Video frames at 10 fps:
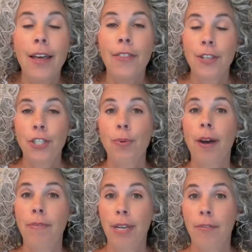that you
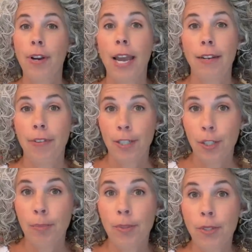have never had
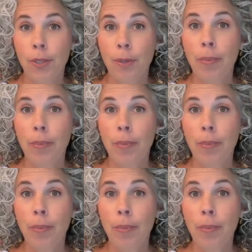vegetable soup